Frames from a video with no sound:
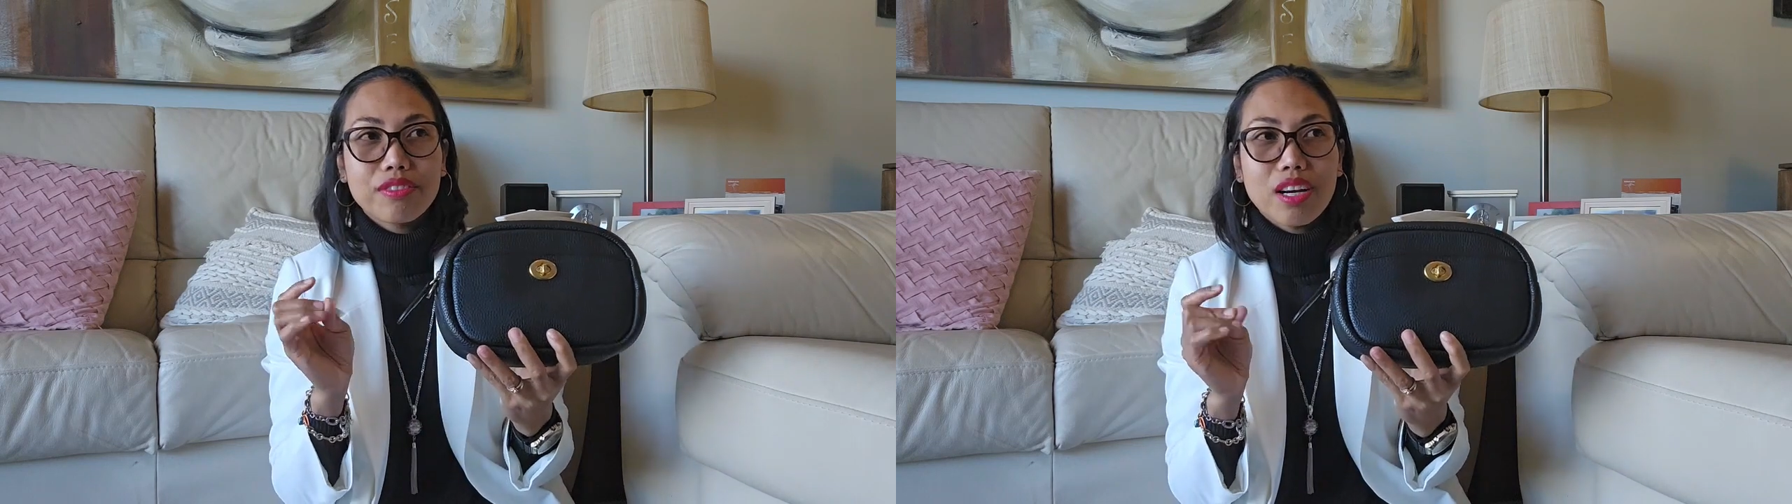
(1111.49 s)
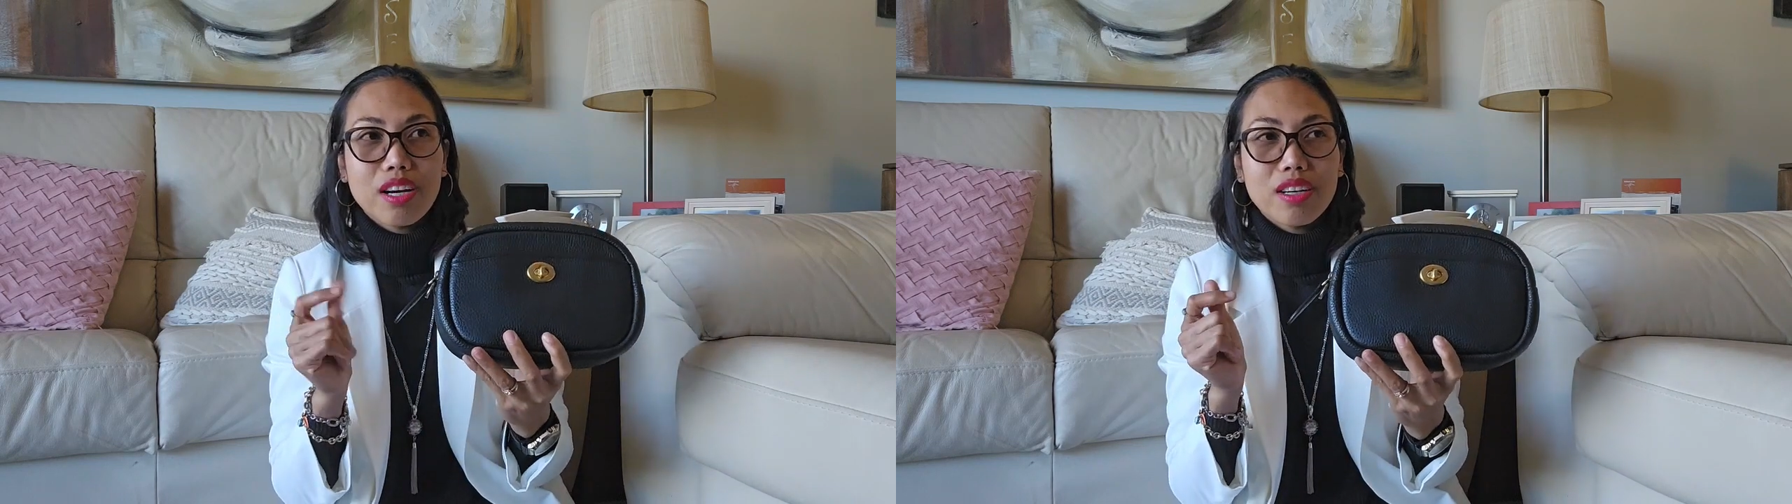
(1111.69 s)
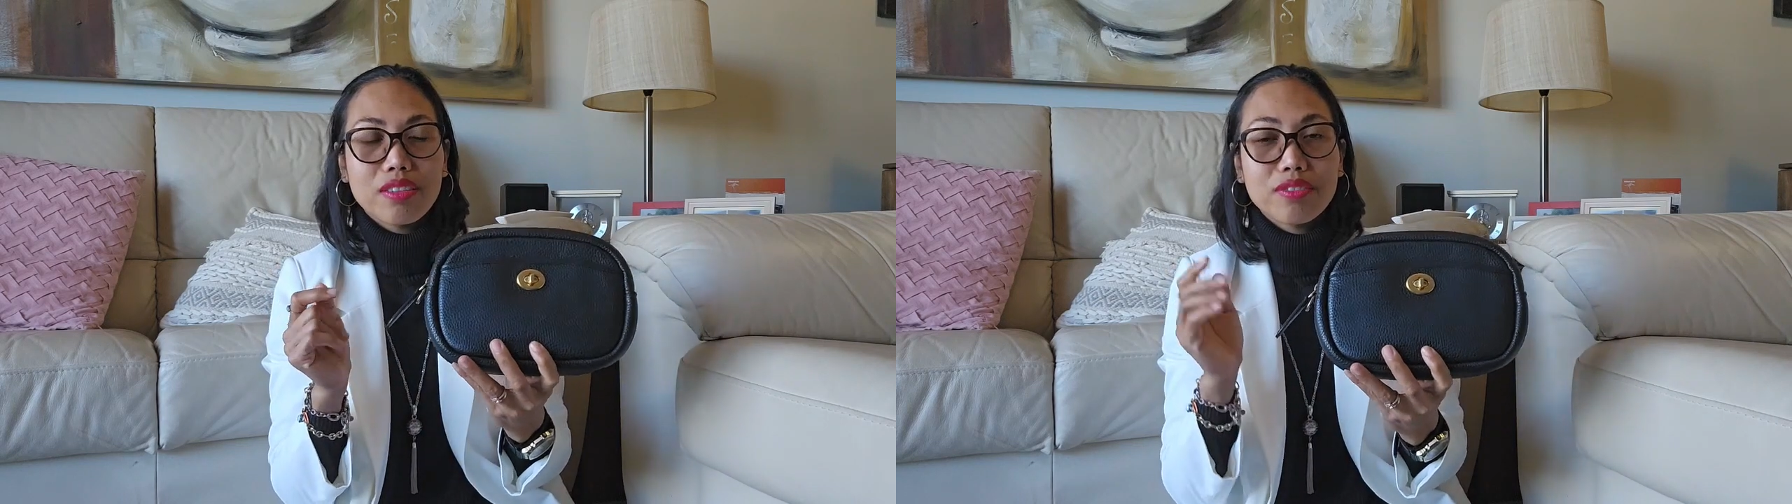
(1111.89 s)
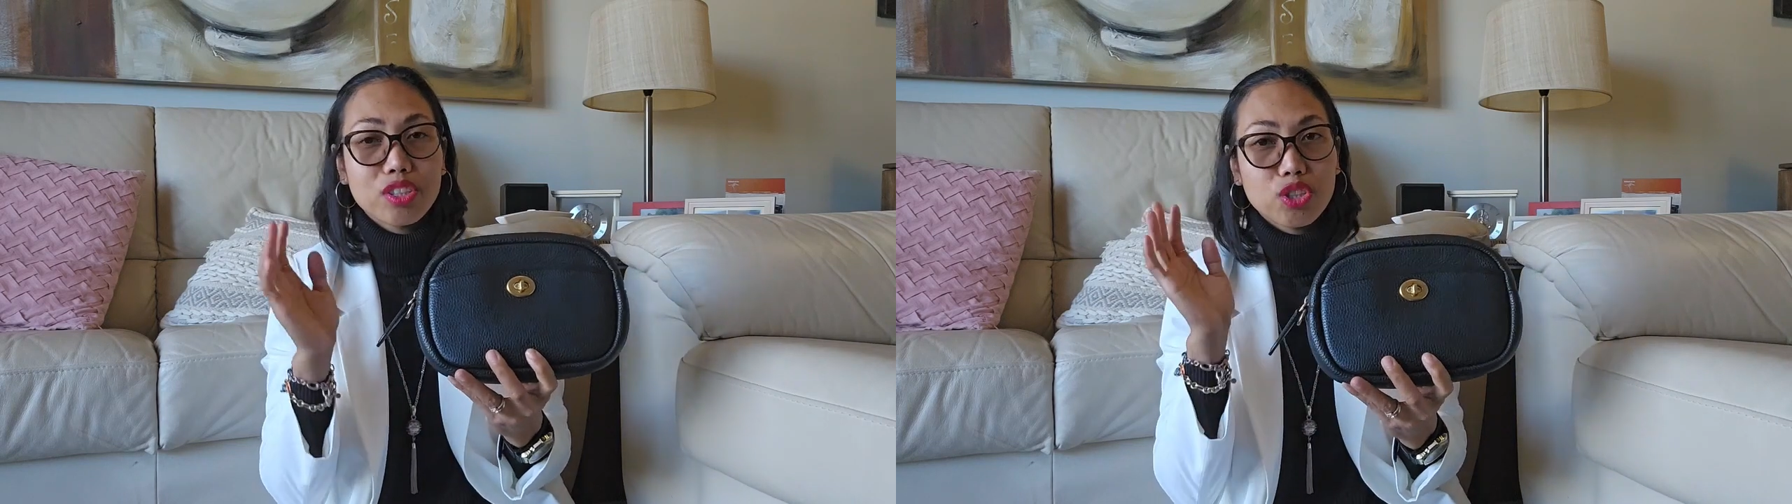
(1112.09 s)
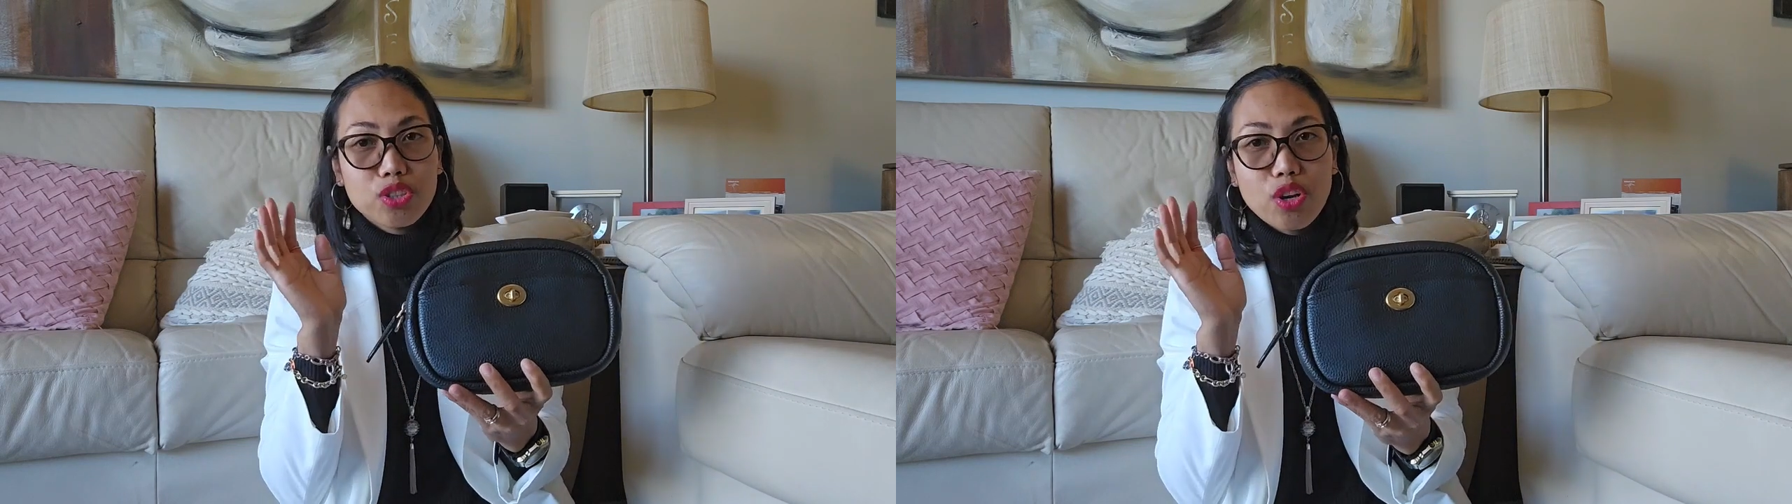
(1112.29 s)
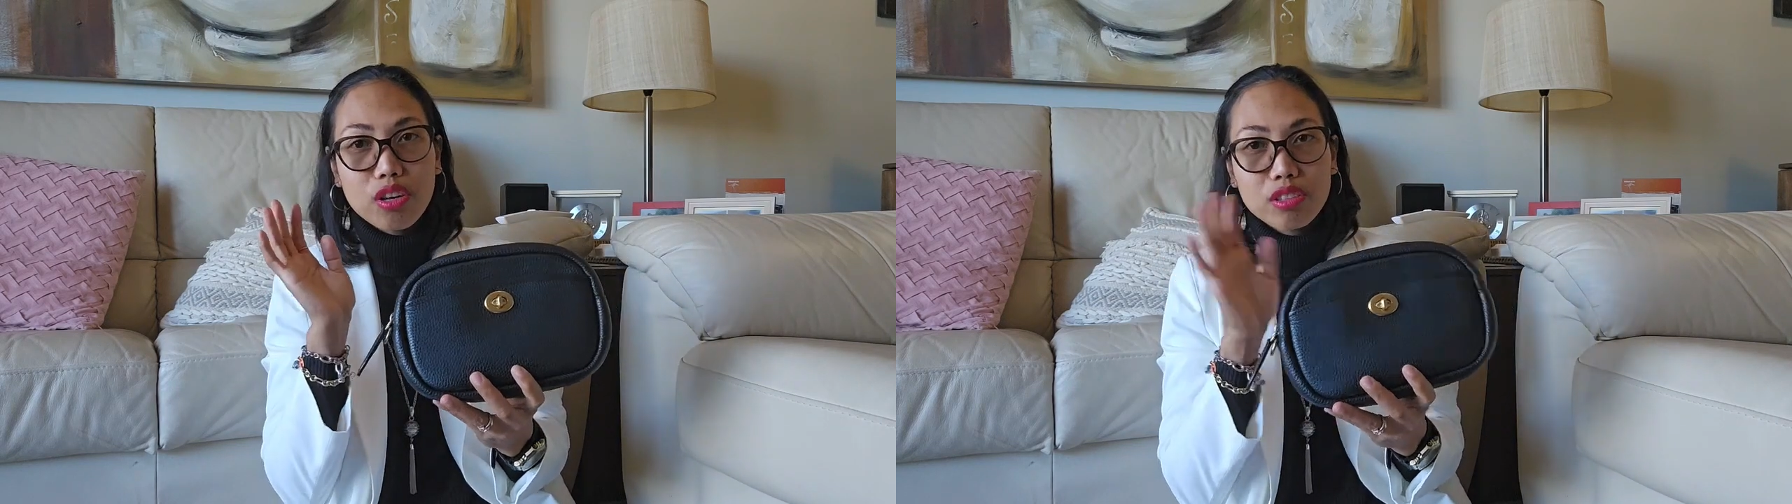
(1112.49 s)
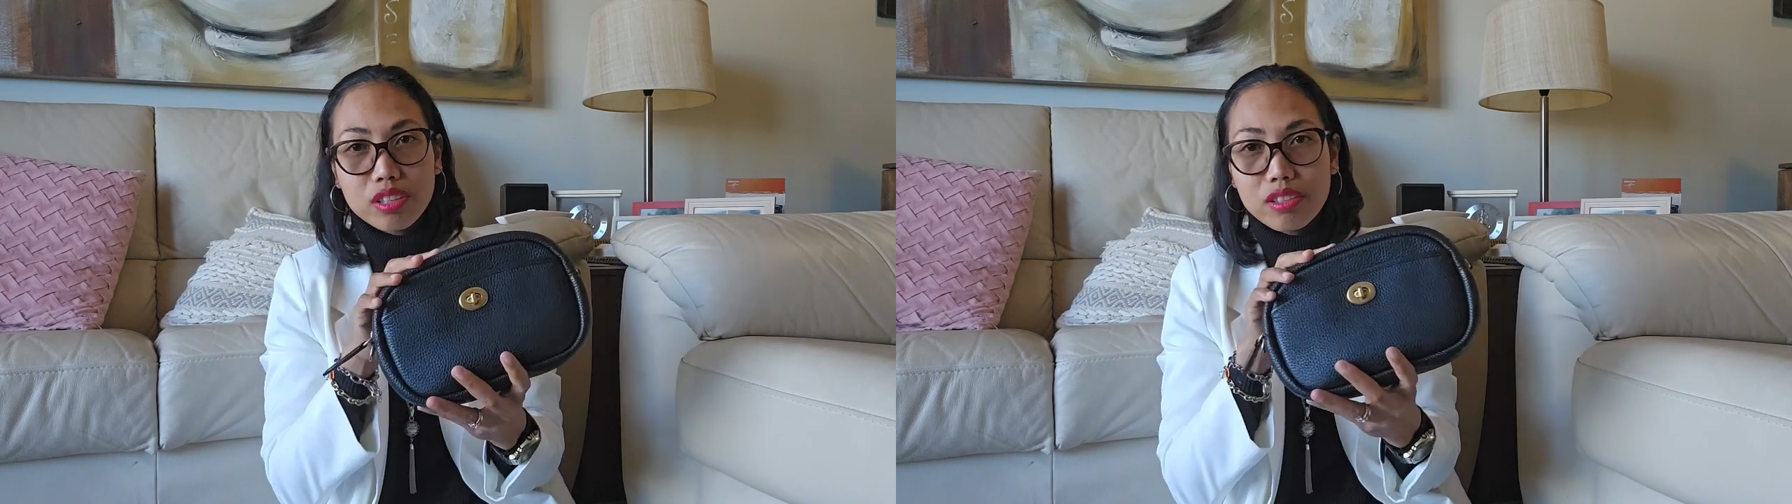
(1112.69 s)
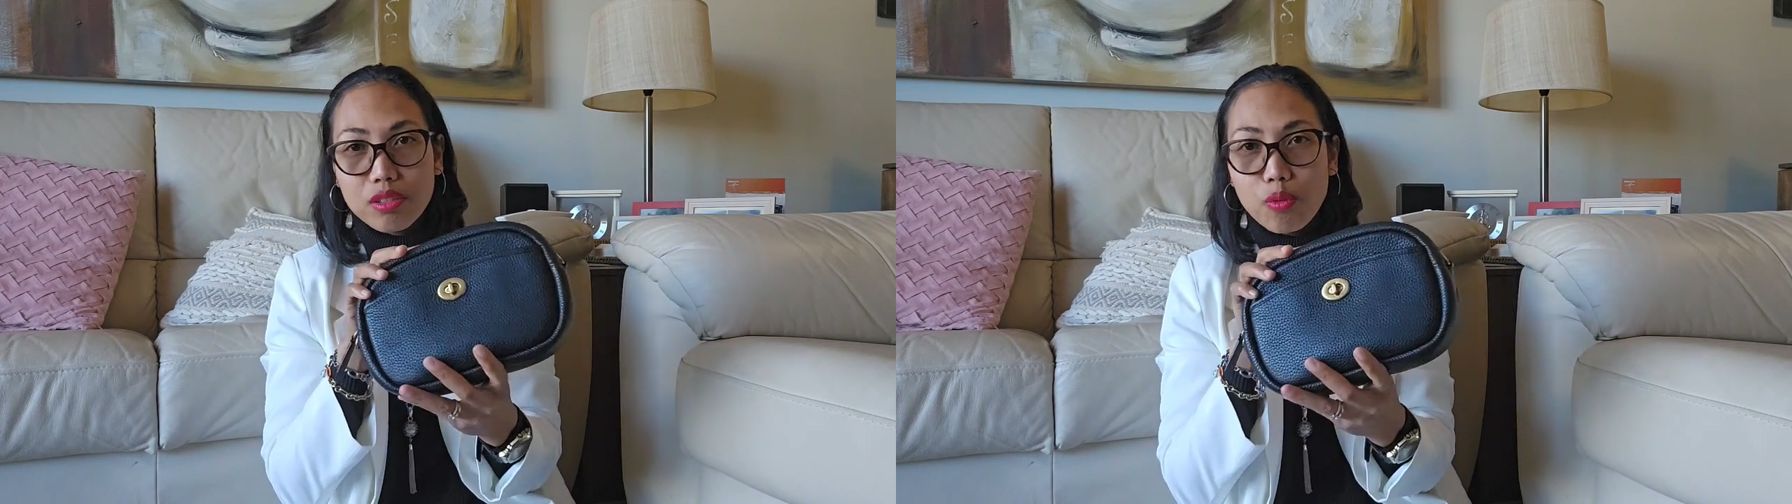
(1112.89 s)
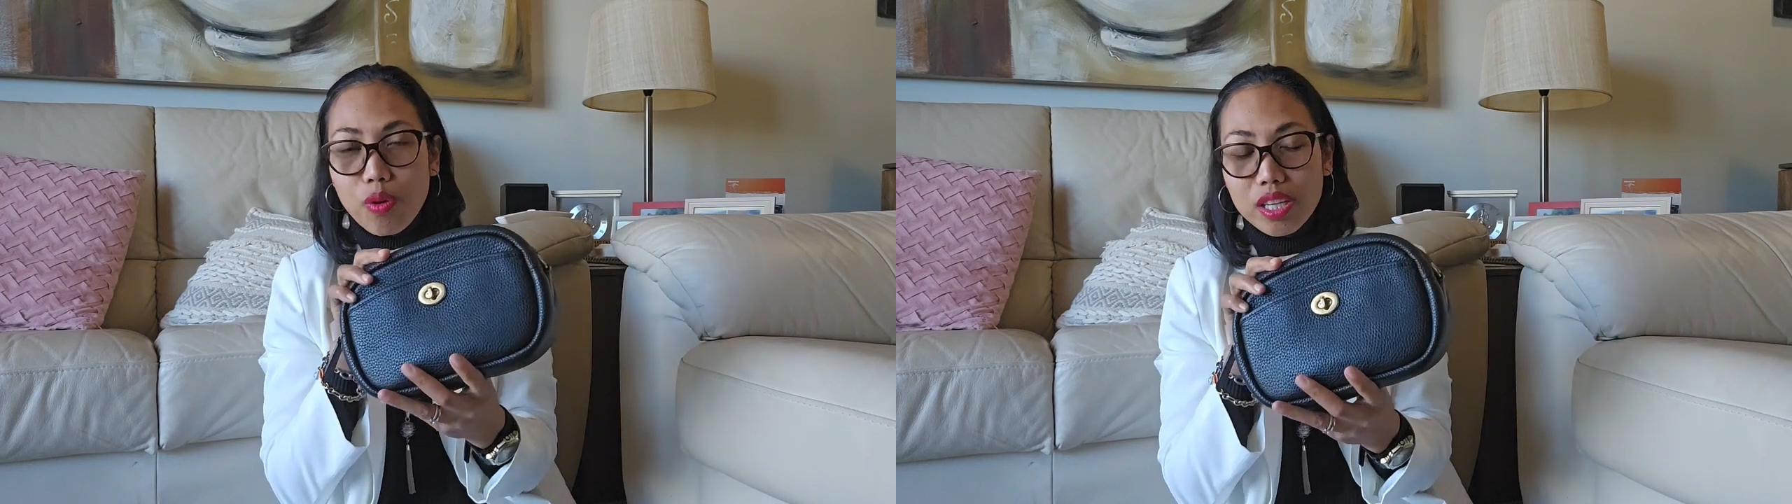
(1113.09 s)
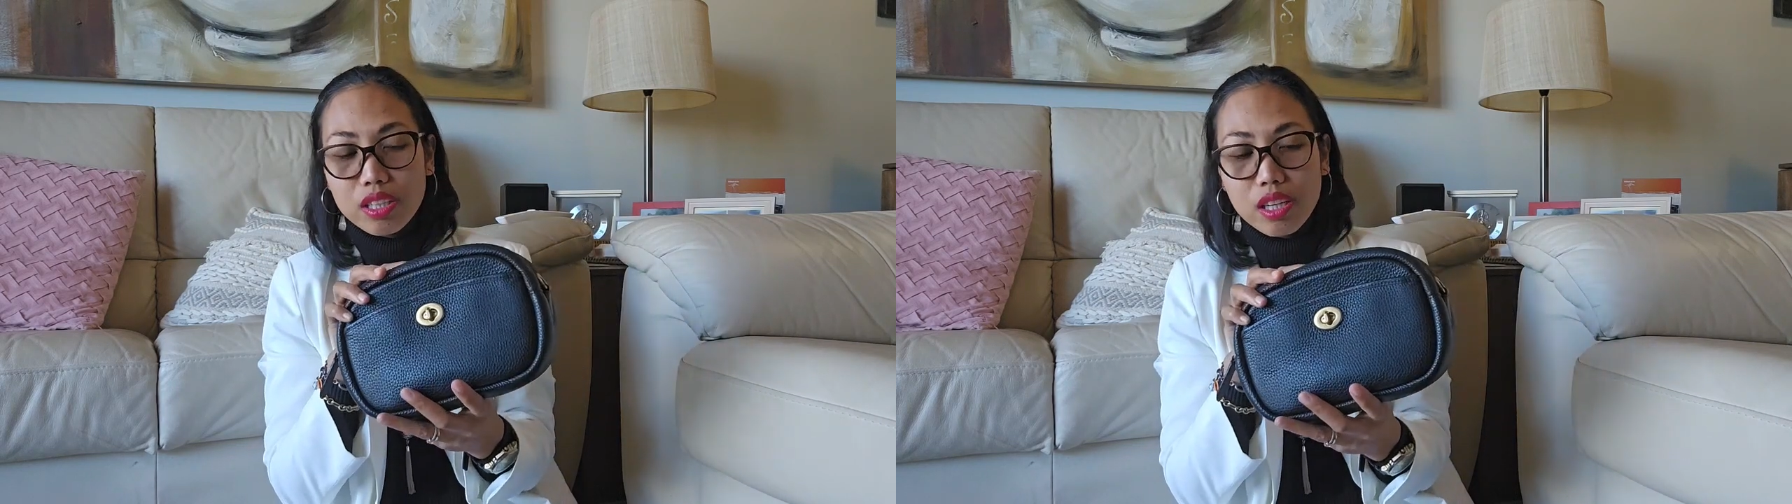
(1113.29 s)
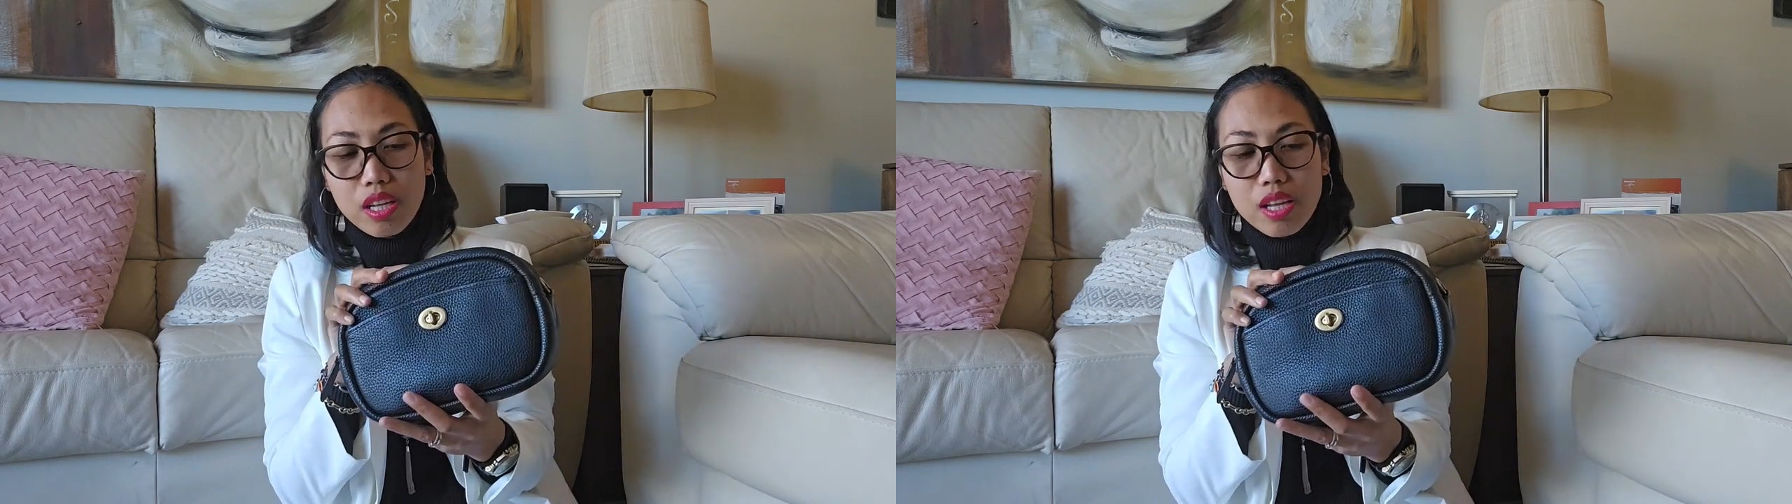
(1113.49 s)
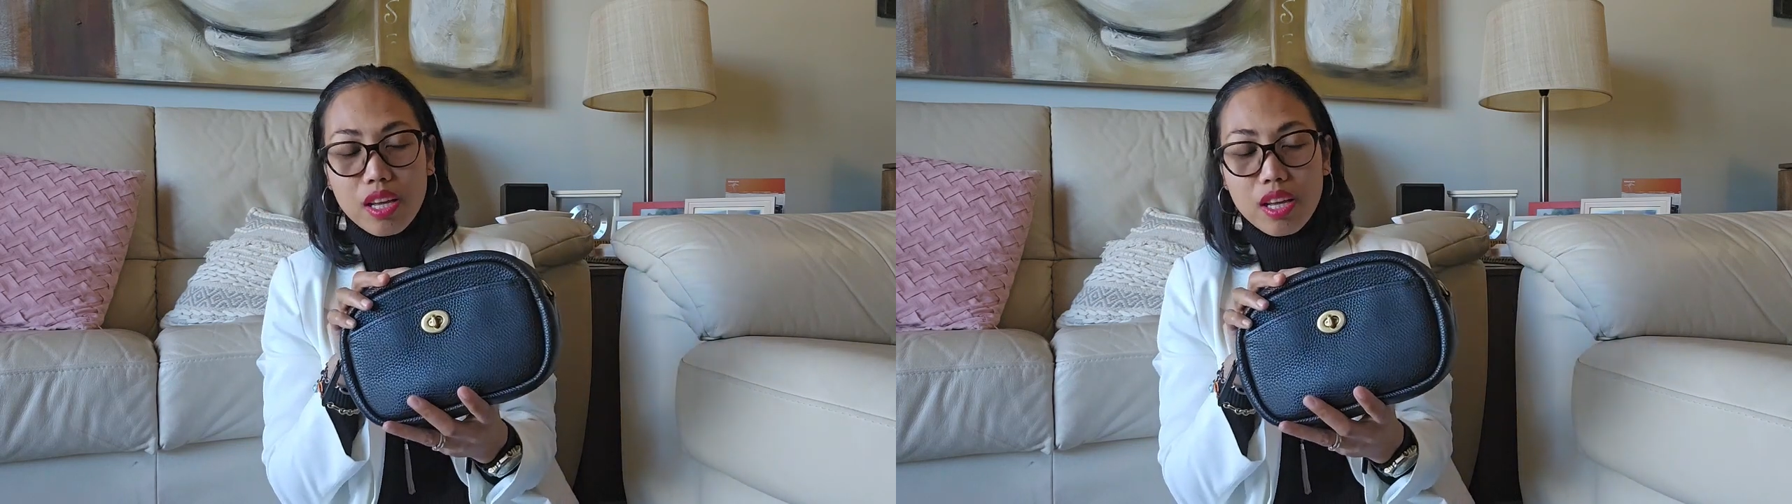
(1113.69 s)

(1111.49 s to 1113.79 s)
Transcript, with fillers: um, the chalk one